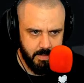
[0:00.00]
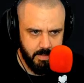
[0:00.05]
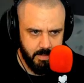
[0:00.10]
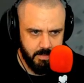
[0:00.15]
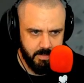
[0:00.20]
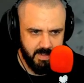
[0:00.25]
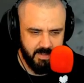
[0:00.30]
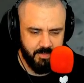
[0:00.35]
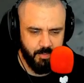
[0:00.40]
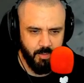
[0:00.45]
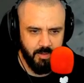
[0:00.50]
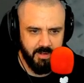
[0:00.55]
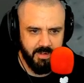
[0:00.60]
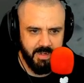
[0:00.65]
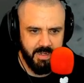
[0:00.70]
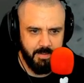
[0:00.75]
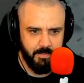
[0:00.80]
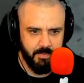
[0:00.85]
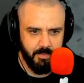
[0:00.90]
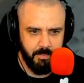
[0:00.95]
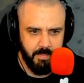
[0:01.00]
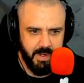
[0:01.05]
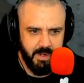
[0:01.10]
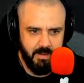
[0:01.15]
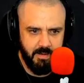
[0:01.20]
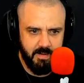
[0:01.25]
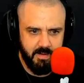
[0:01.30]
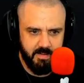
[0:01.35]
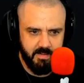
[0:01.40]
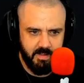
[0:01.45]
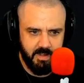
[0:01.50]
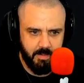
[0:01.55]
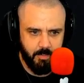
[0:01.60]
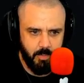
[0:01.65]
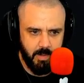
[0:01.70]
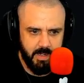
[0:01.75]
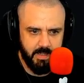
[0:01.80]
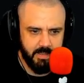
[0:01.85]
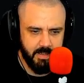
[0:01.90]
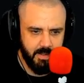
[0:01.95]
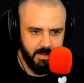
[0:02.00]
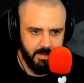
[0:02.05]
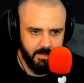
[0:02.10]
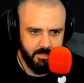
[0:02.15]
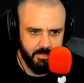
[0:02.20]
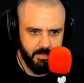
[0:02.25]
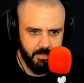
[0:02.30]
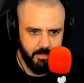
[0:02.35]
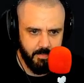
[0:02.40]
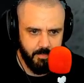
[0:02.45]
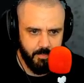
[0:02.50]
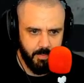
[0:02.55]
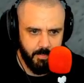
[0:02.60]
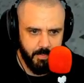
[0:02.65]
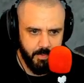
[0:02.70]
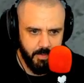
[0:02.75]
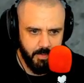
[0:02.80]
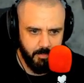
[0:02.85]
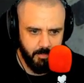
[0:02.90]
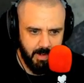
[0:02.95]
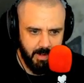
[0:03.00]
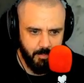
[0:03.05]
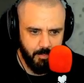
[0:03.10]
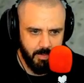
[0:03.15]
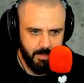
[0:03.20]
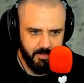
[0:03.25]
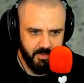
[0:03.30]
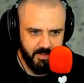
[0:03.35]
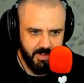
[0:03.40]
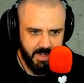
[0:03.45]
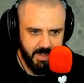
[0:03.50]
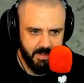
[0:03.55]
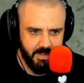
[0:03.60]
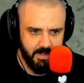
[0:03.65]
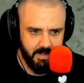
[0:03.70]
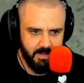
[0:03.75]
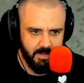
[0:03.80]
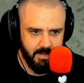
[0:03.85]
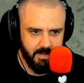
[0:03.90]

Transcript: That's where it keeps appearing. It's like right there. So if we put it right where I'm standing,